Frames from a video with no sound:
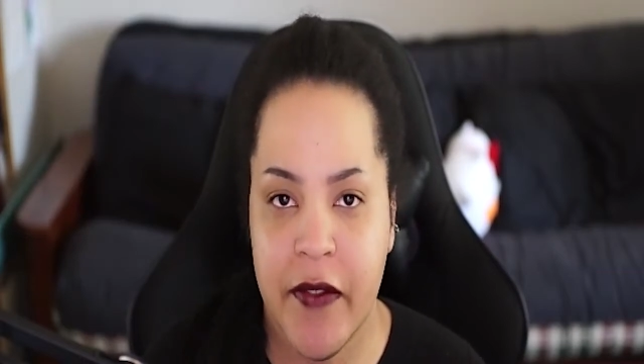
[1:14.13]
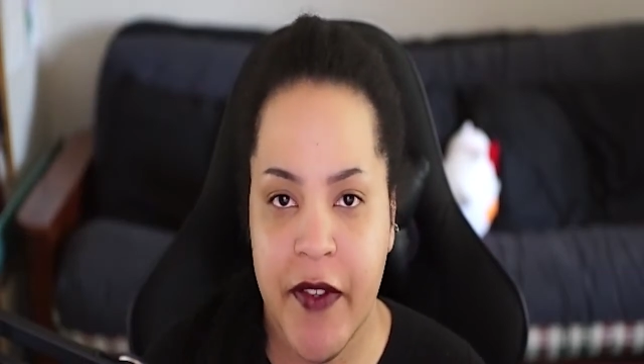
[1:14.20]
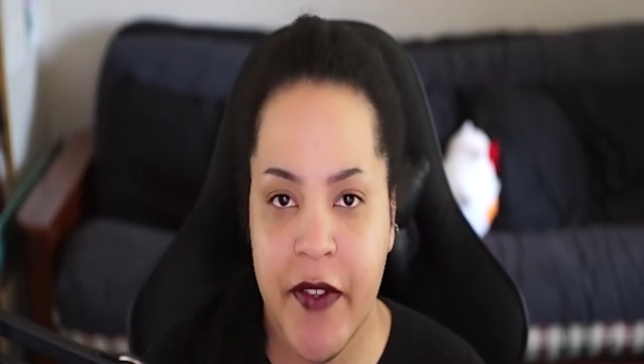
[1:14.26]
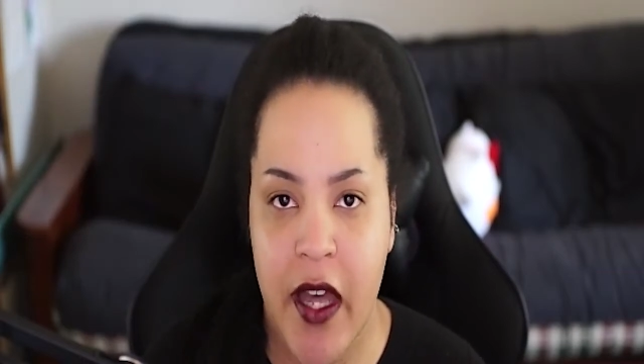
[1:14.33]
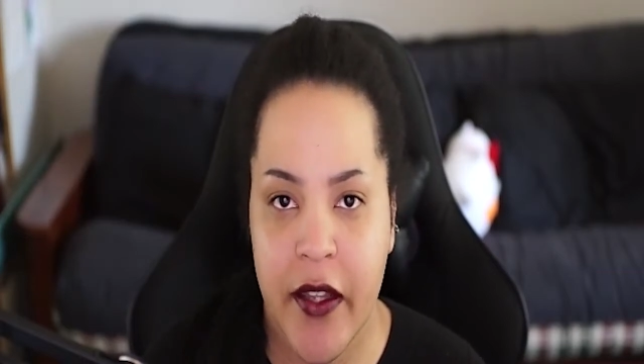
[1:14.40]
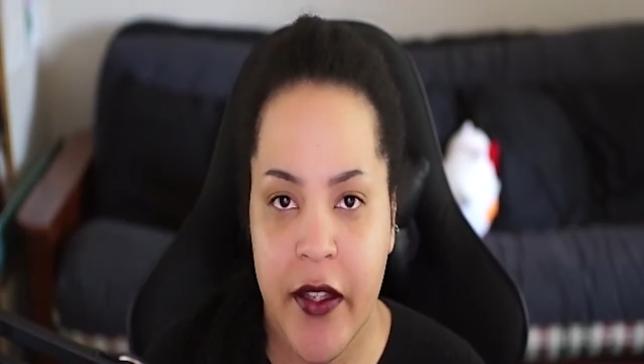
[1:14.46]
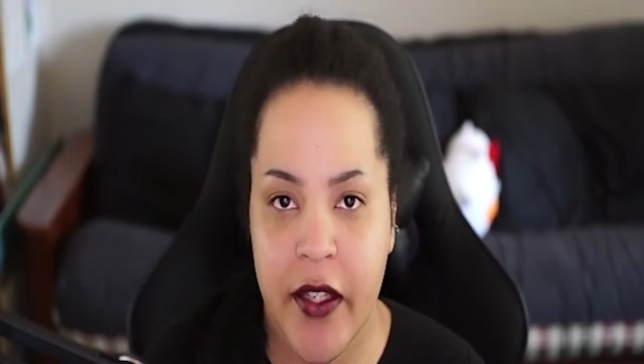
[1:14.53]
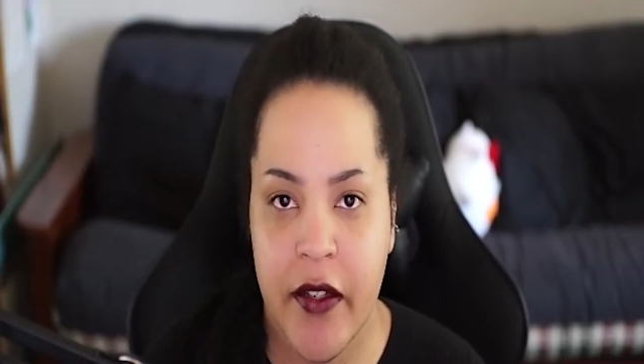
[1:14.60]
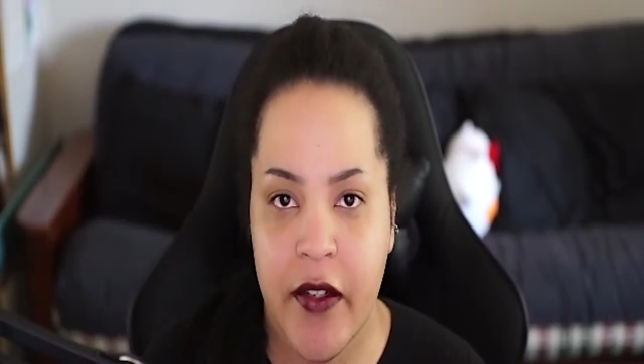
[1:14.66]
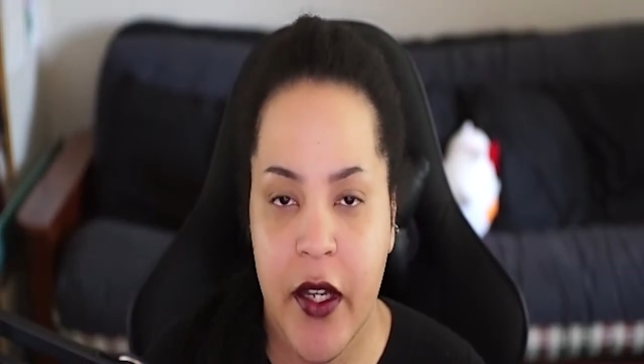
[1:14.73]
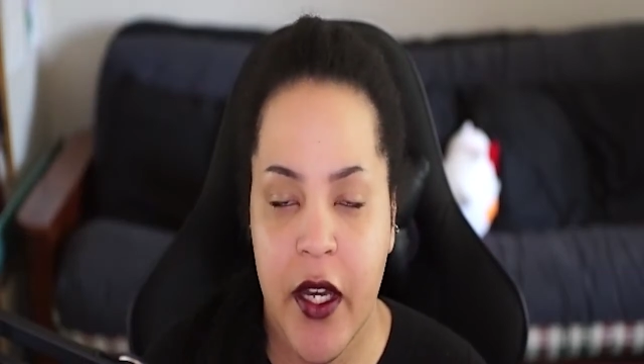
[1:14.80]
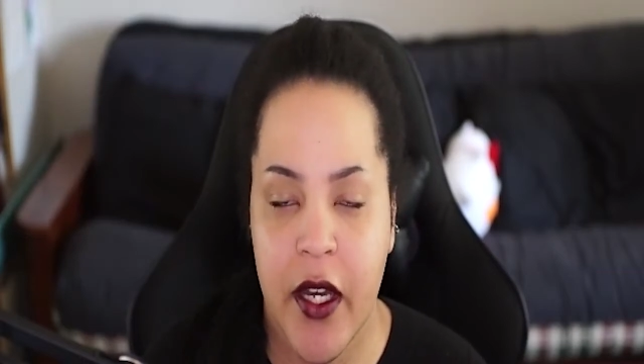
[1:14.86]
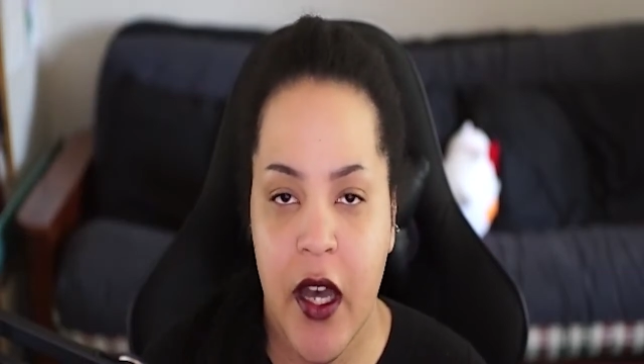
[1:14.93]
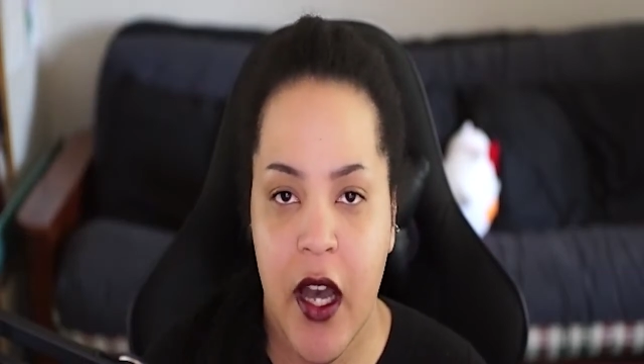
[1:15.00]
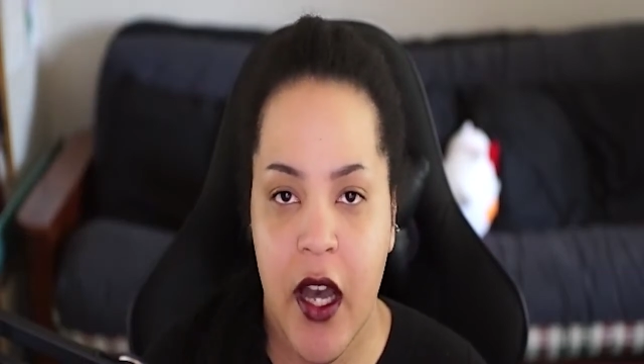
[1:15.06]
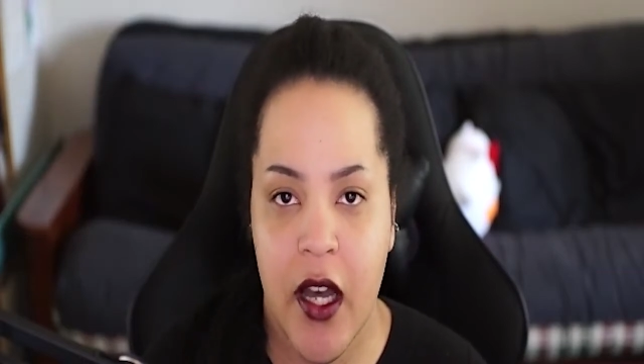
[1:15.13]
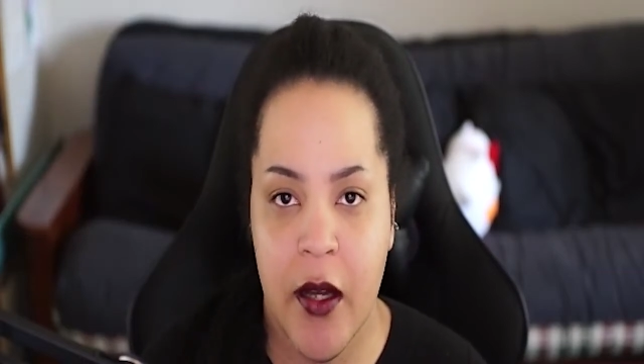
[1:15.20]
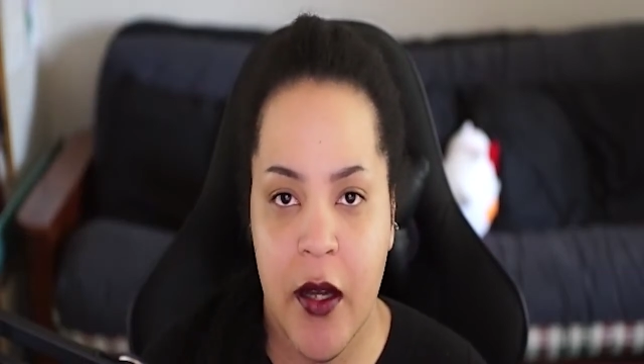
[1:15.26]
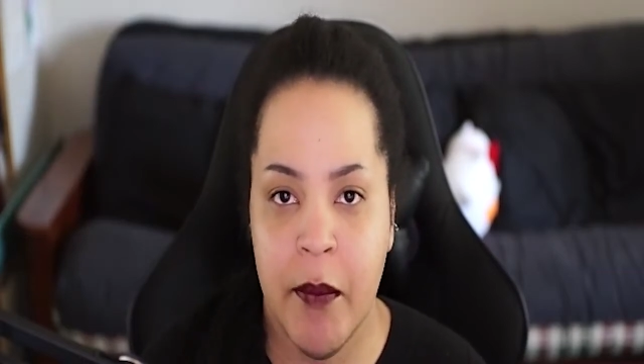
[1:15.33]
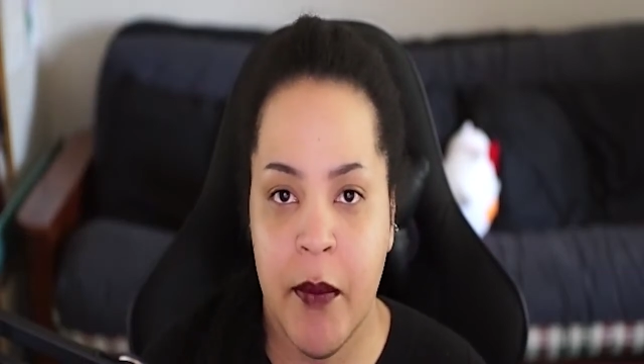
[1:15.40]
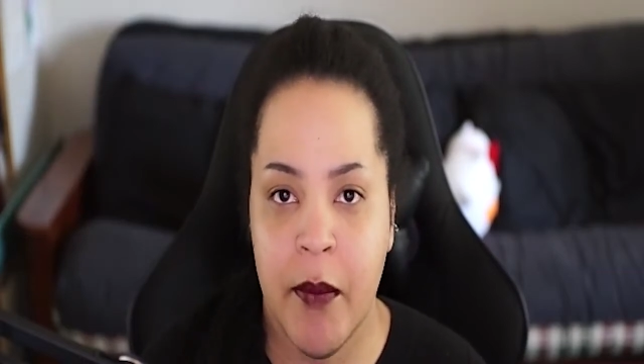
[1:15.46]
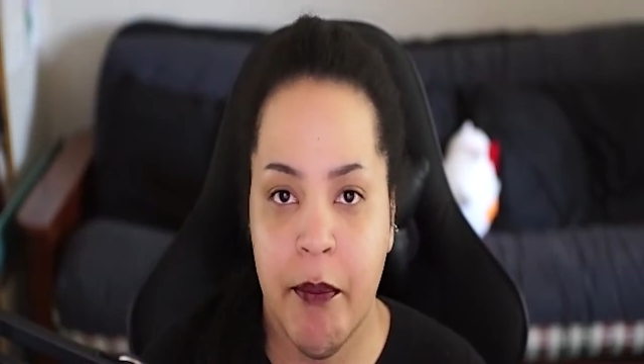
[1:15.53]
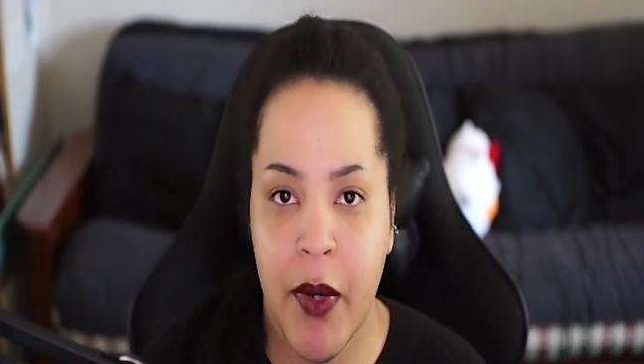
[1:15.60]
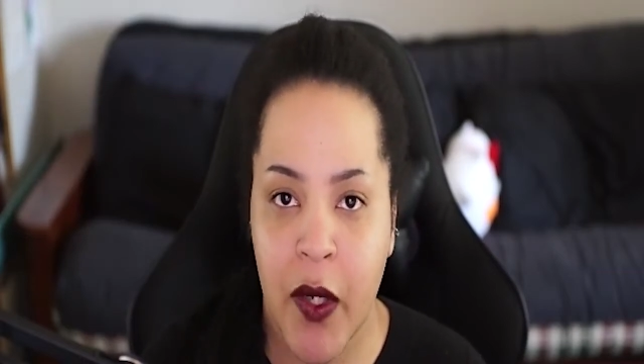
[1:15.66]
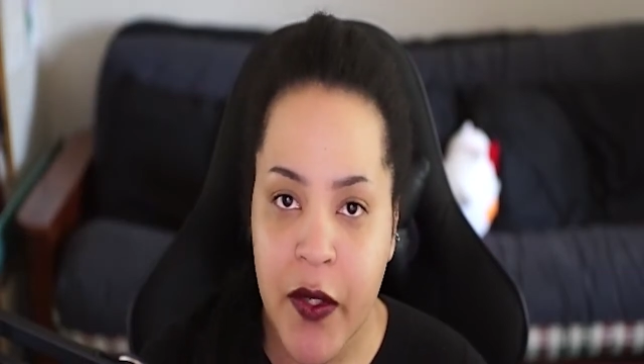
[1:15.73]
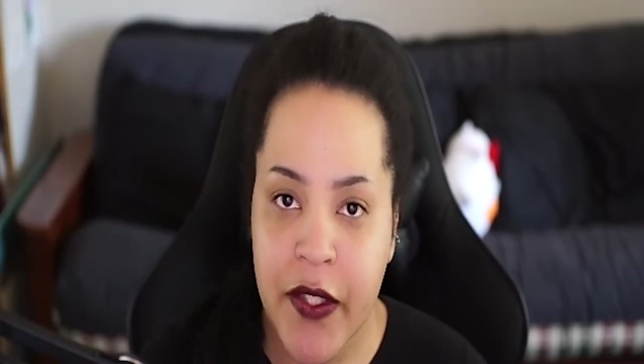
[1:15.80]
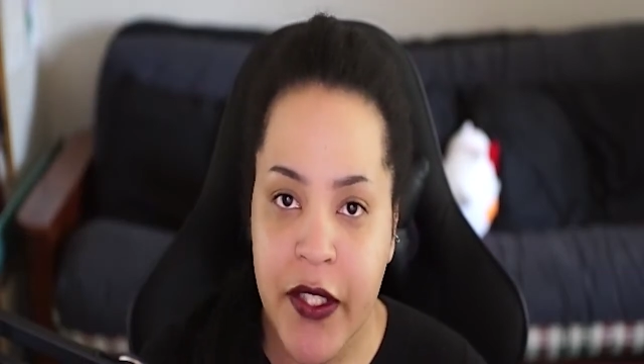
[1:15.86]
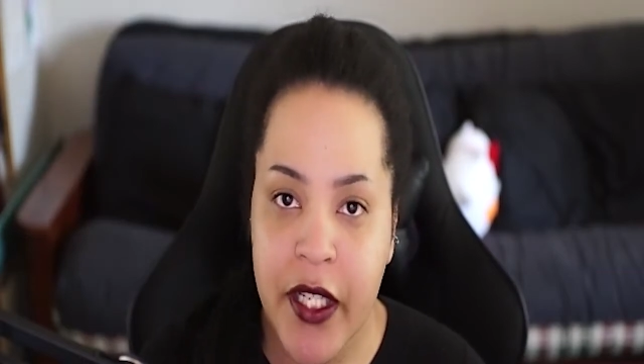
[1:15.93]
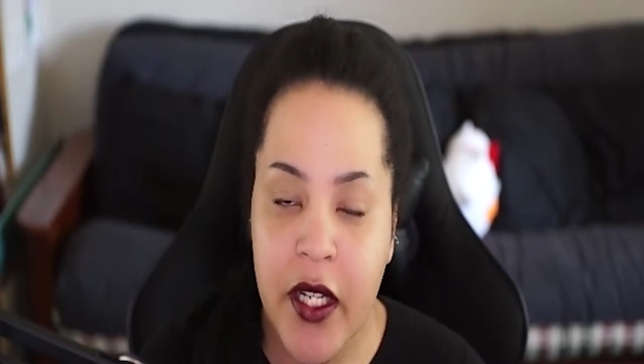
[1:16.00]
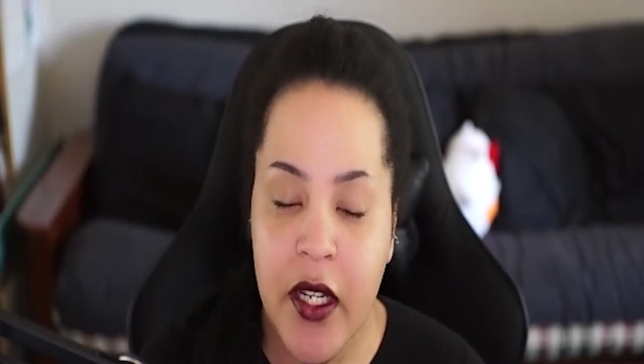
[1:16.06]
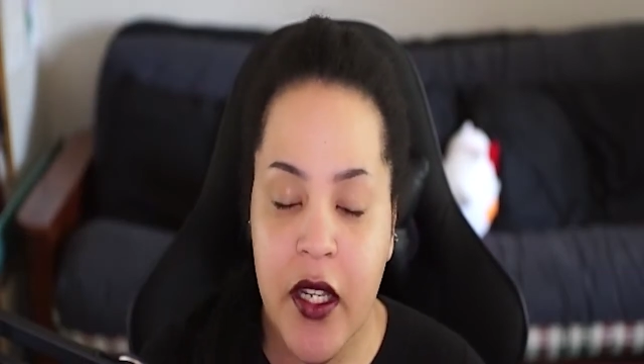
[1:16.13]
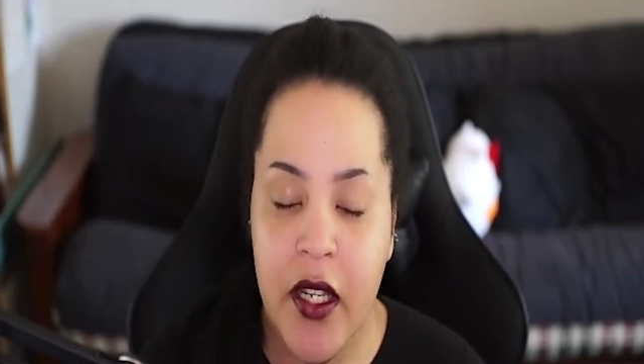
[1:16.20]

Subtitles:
valid person.